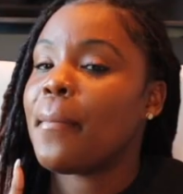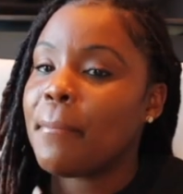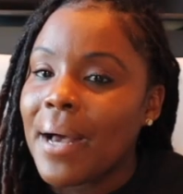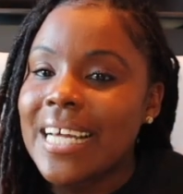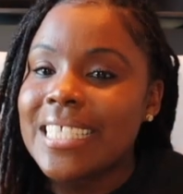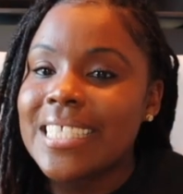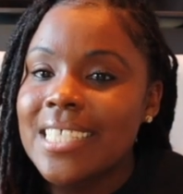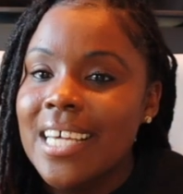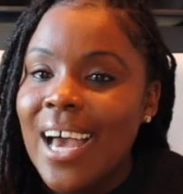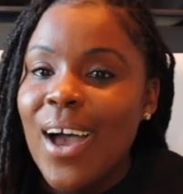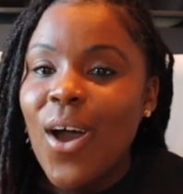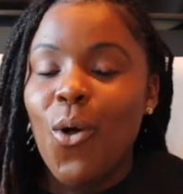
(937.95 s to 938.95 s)
But
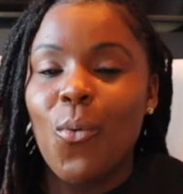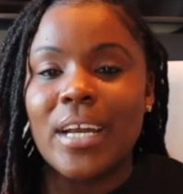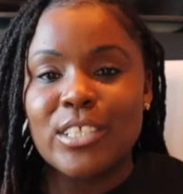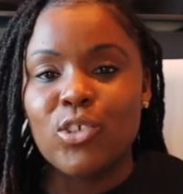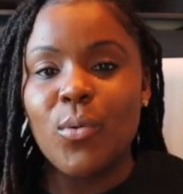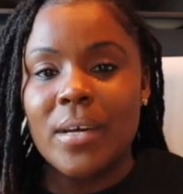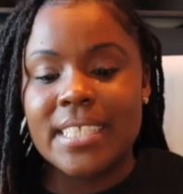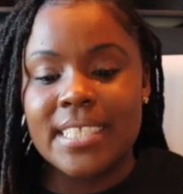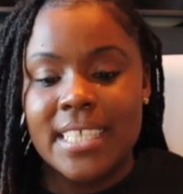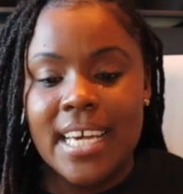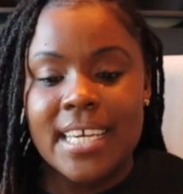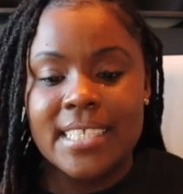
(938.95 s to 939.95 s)
what I do want to
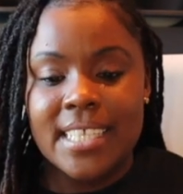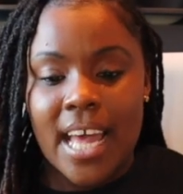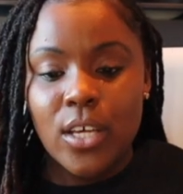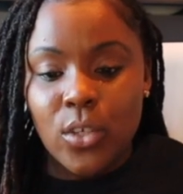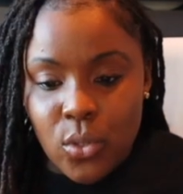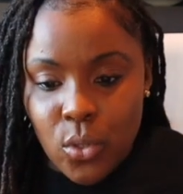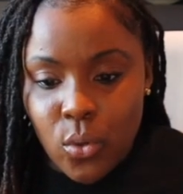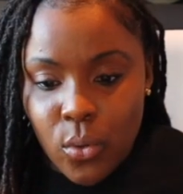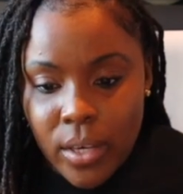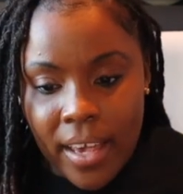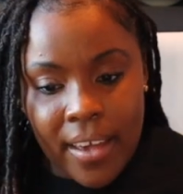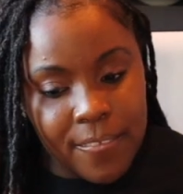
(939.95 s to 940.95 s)
say is that you
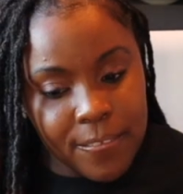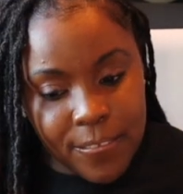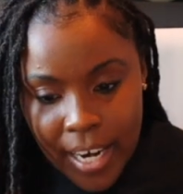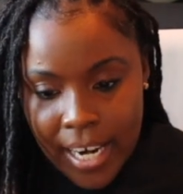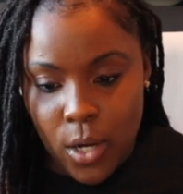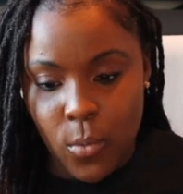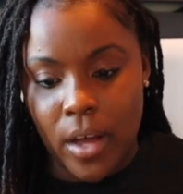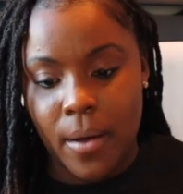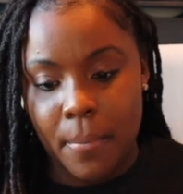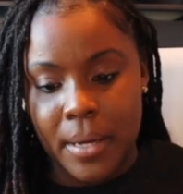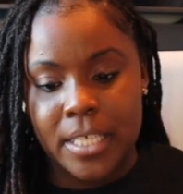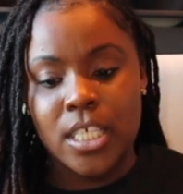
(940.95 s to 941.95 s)
can very well
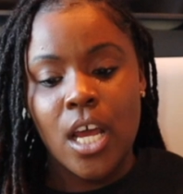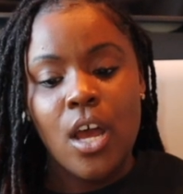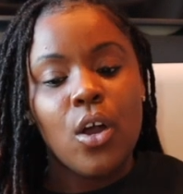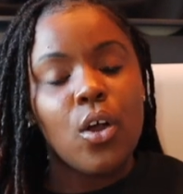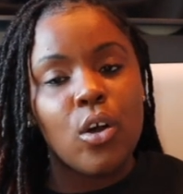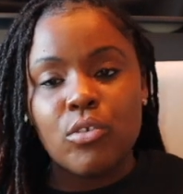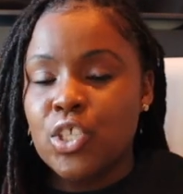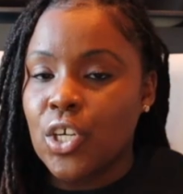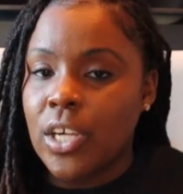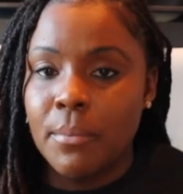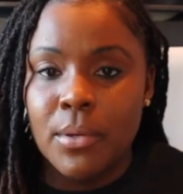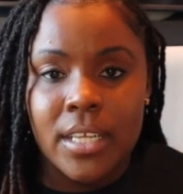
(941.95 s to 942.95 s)
much go to
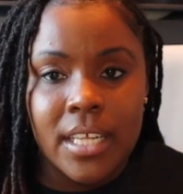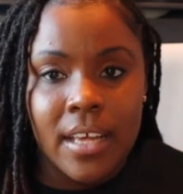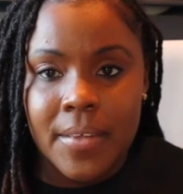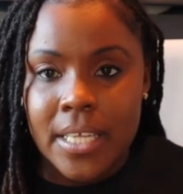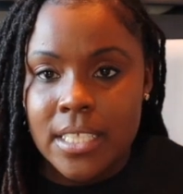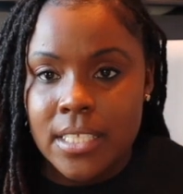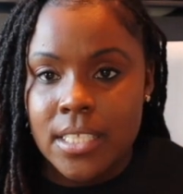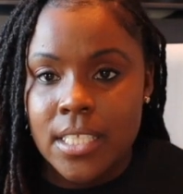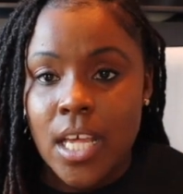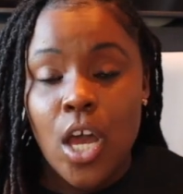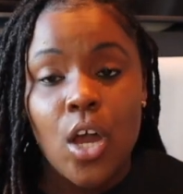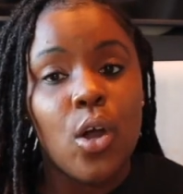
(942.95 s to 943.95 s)
community events,
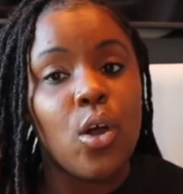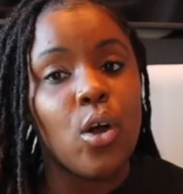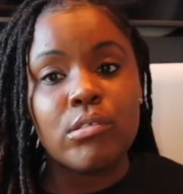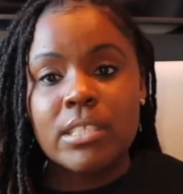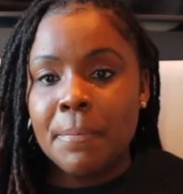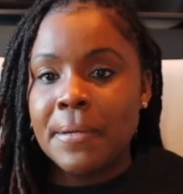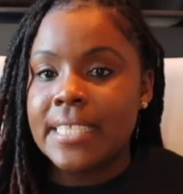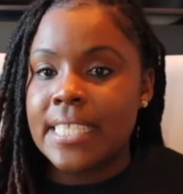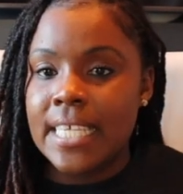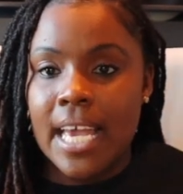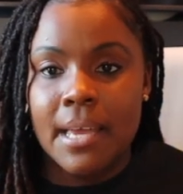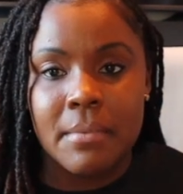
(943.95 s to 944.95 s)
go to
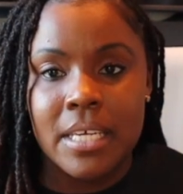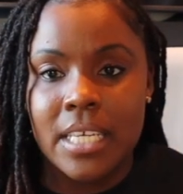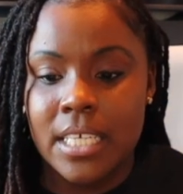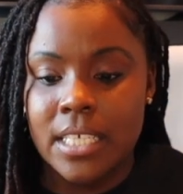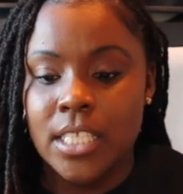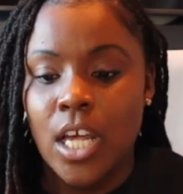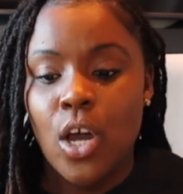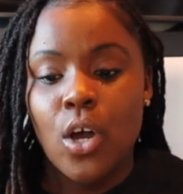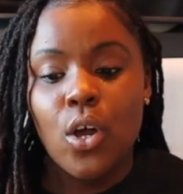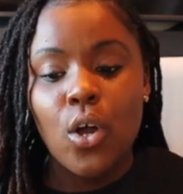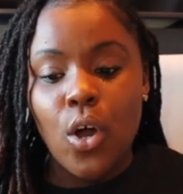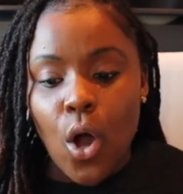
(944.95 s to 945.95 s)
PTA meetings,
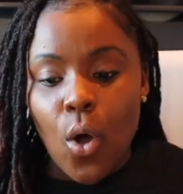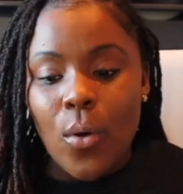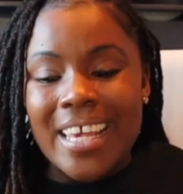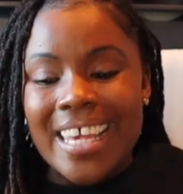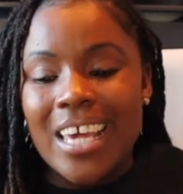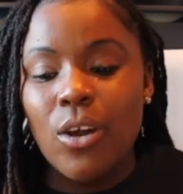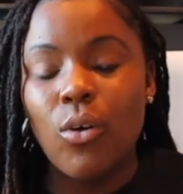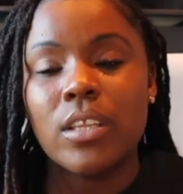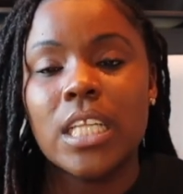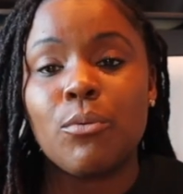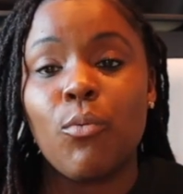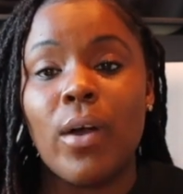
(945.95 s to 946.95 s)
go get on
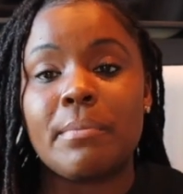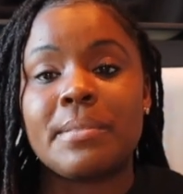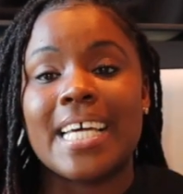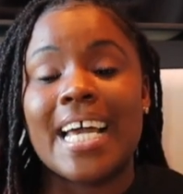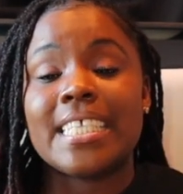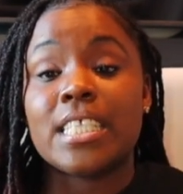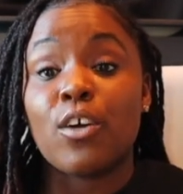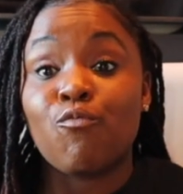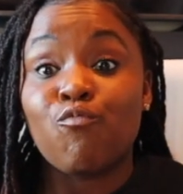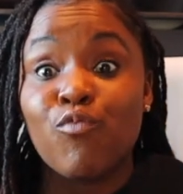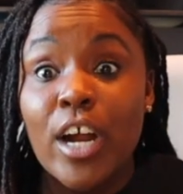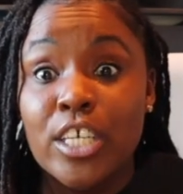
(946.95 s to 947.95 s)
them websites,
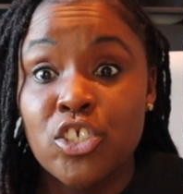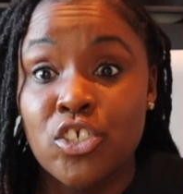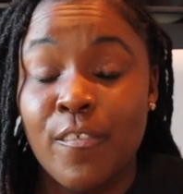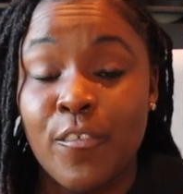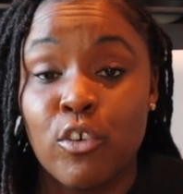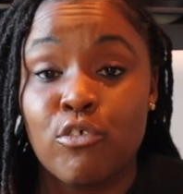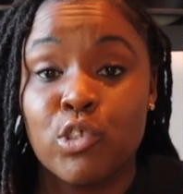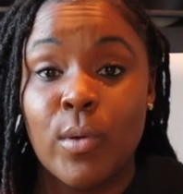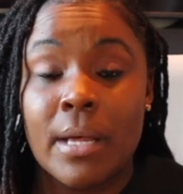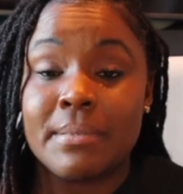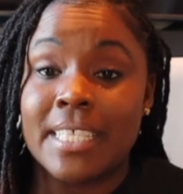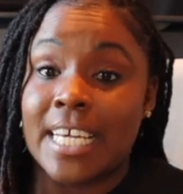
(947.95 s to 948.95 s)
register for those
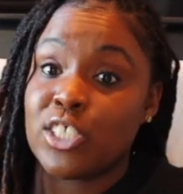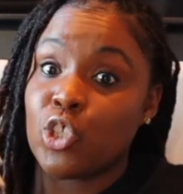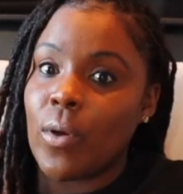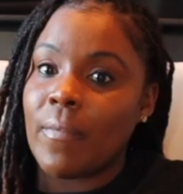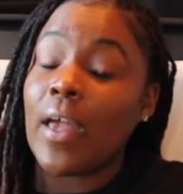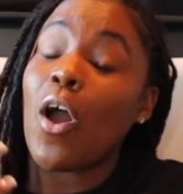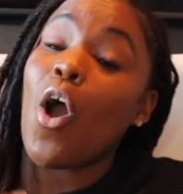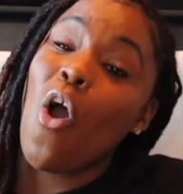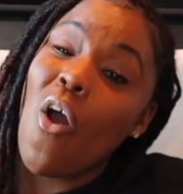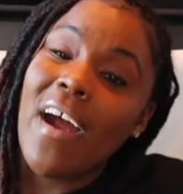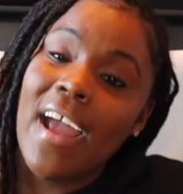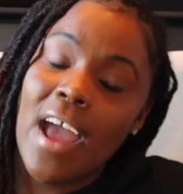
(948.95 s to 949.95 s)
websites. So when they
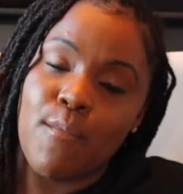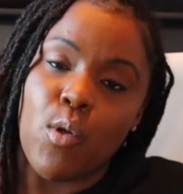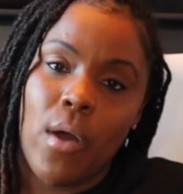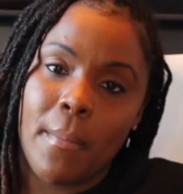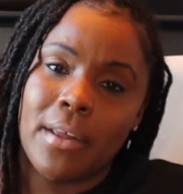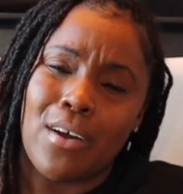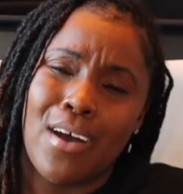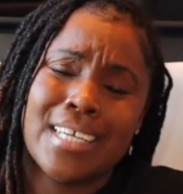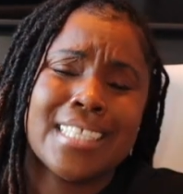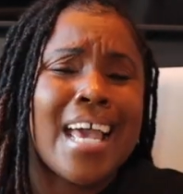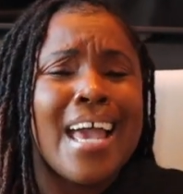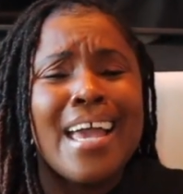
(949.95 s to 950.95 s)
are having
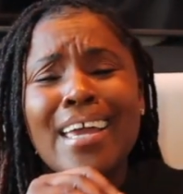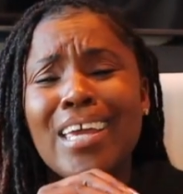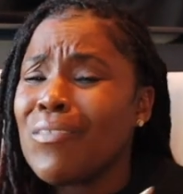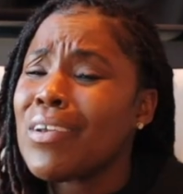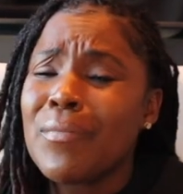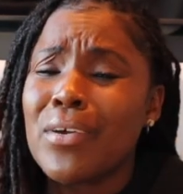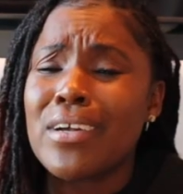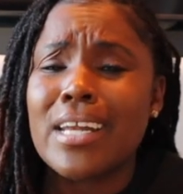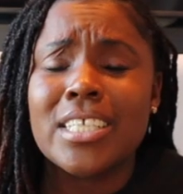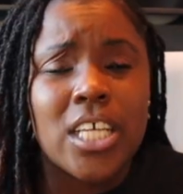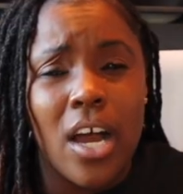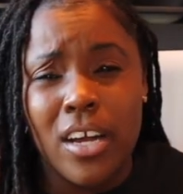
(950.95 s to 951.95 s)
webinars, even if you're not
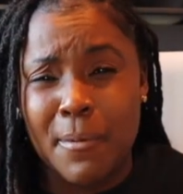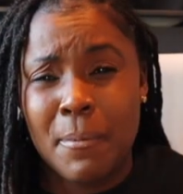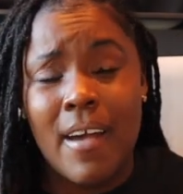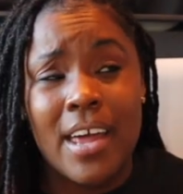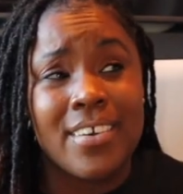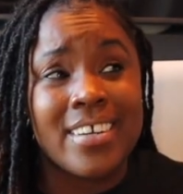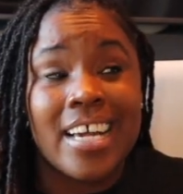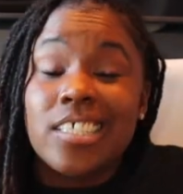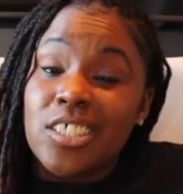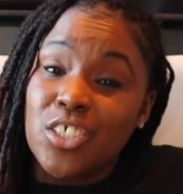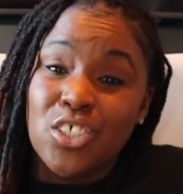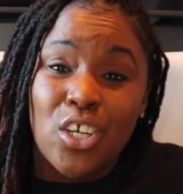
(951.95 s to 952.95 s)
a childcare provider yet,
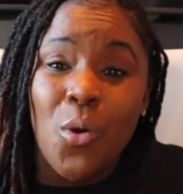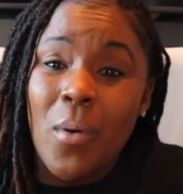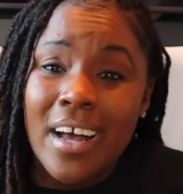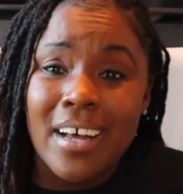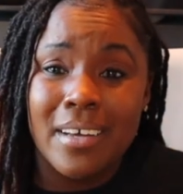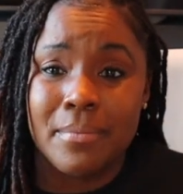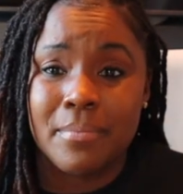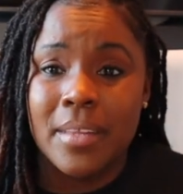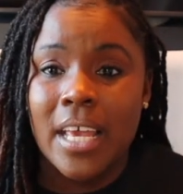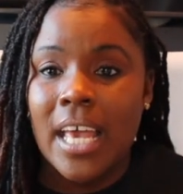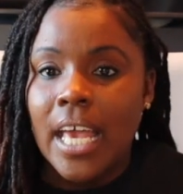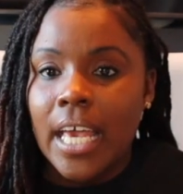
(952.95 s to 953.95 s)
show up.
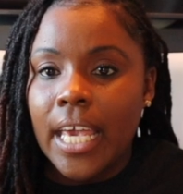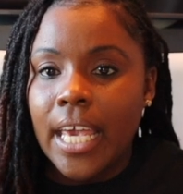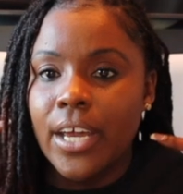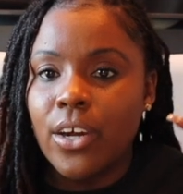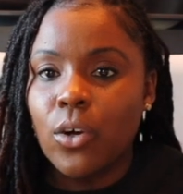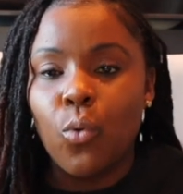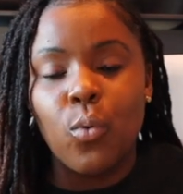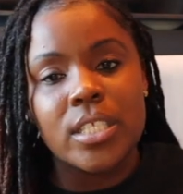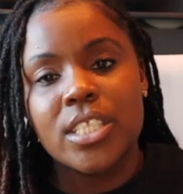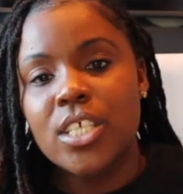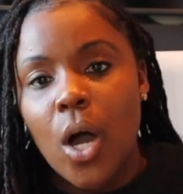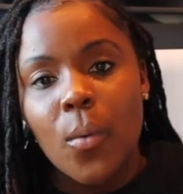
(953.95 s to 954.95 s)
Hear
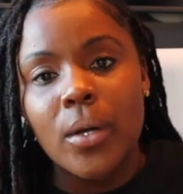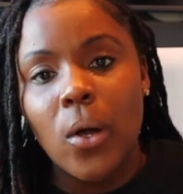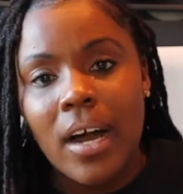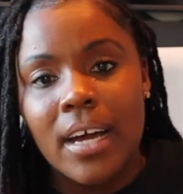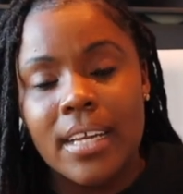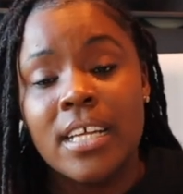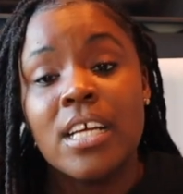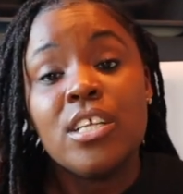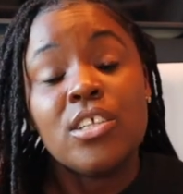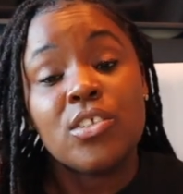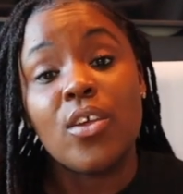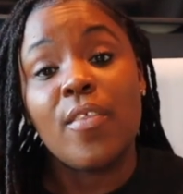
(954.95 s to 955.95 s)
what's going on.
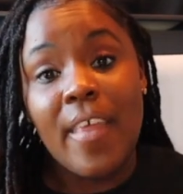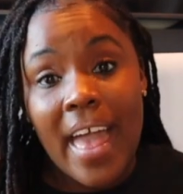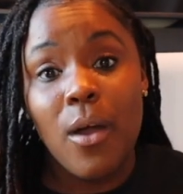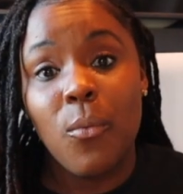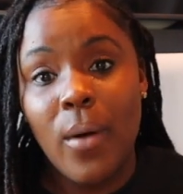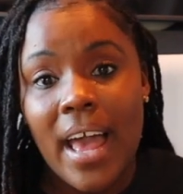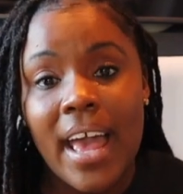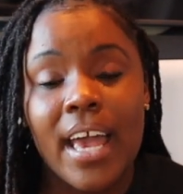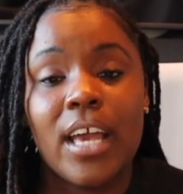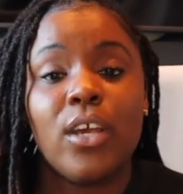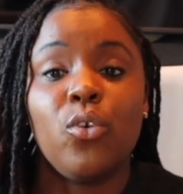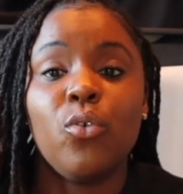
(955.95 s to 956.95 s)
So that
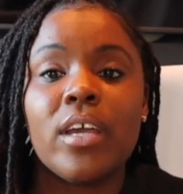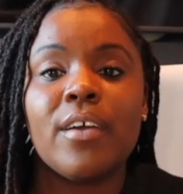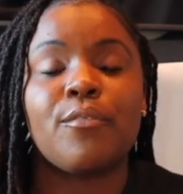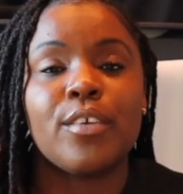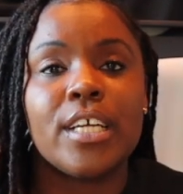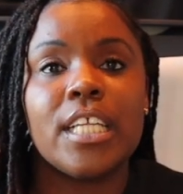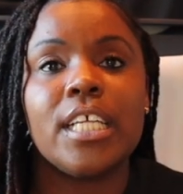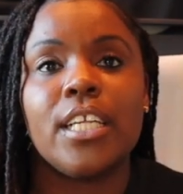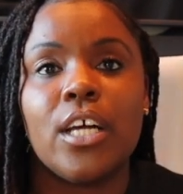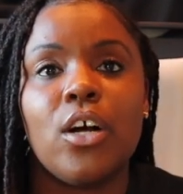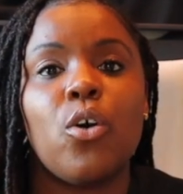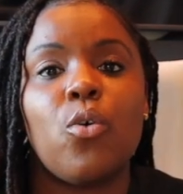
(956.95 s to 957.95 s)
way you can really
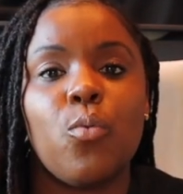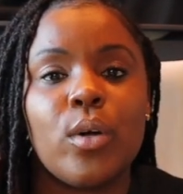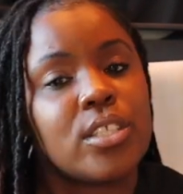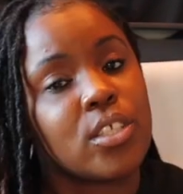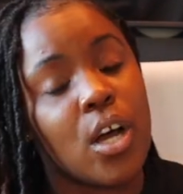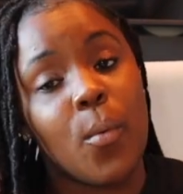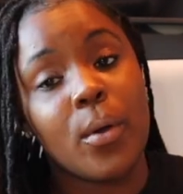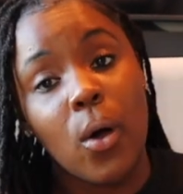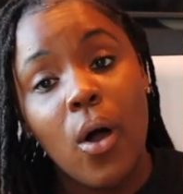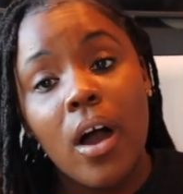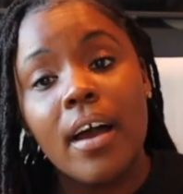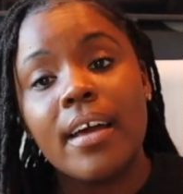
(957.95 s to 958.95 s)
know what's going
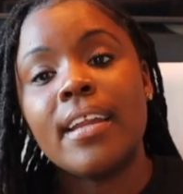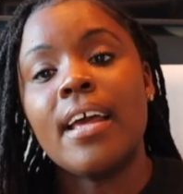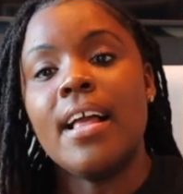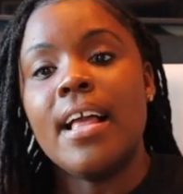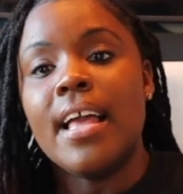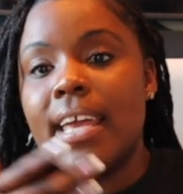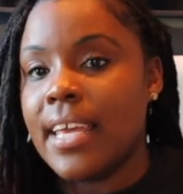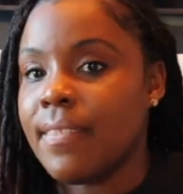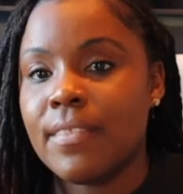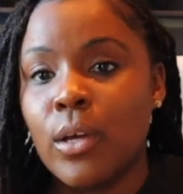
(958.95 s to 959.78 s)
on in